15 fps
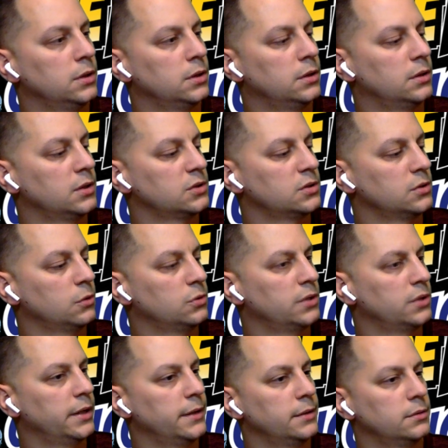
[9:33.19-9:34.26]
And it does
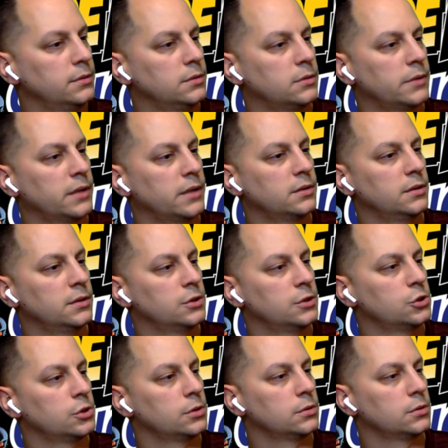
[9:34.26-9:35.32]
notate it direct
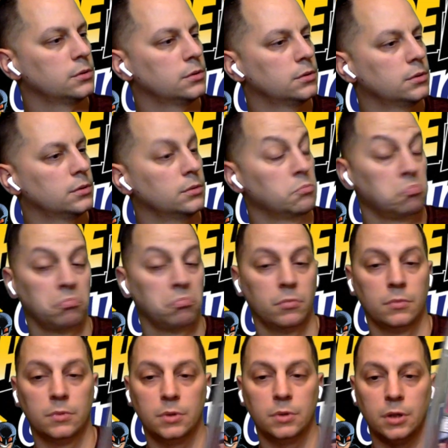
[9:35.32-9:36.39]
edition.
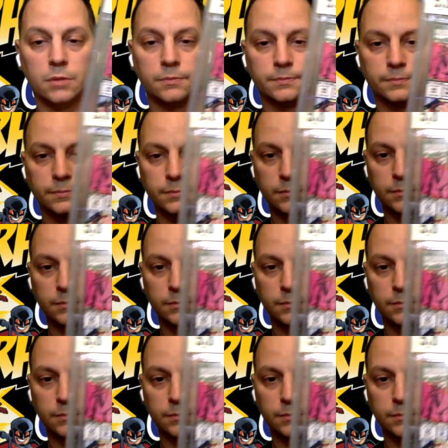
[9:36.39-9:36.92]
Yeah.